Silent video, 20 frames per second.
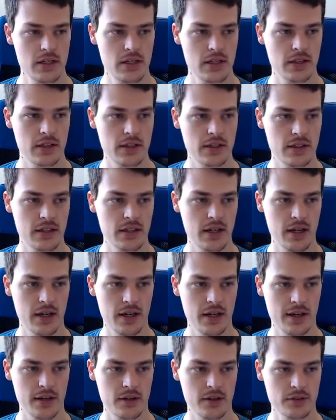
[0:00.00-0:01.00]

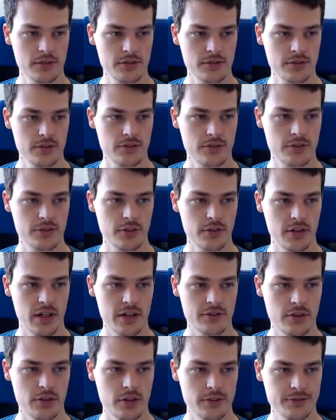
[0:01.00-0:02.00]
Now,
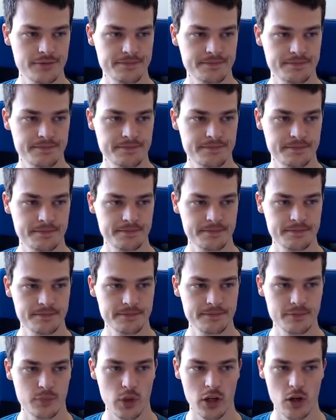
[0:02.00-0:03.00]
forever,
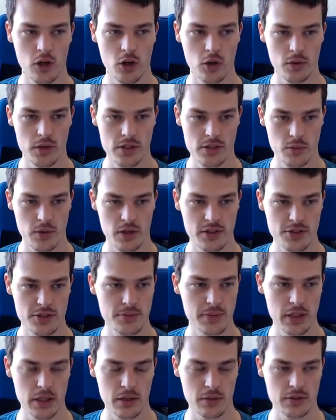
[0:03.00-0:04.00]
we always want to
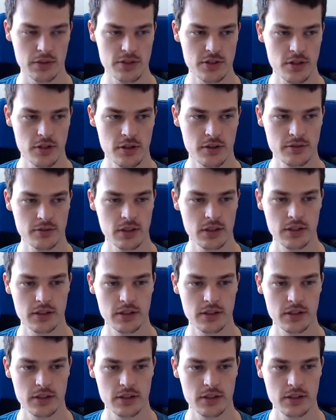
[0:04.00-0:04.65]
be able to turn.